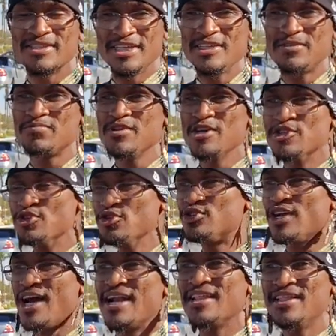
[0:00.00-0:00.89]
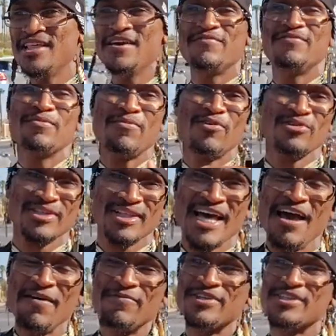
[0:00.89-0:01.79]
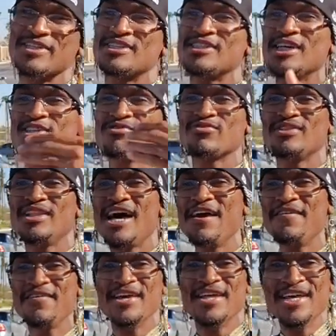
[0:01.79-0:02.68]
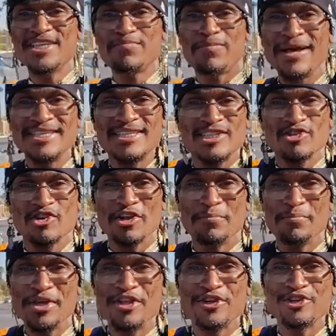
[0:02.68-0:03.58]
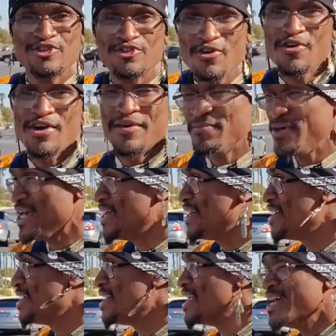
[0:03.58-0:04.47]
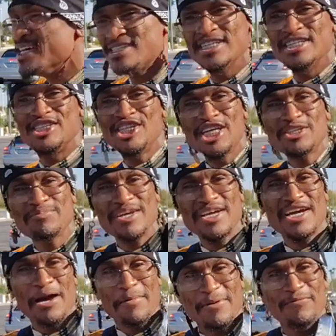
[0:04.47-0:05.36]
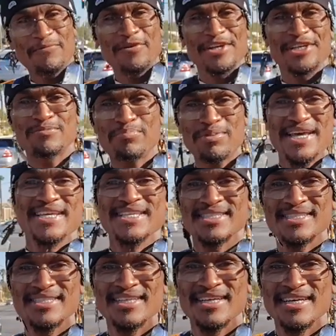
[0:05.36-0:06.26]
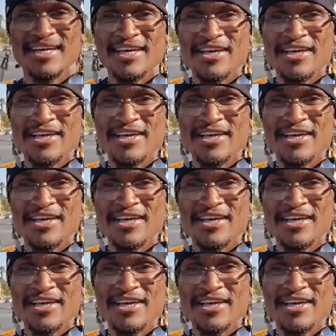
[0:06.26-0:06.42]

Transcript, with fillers: Because you trying to live the most lavish, successful life, this place is going to be destroyed, man. There's a judgment coming for this place.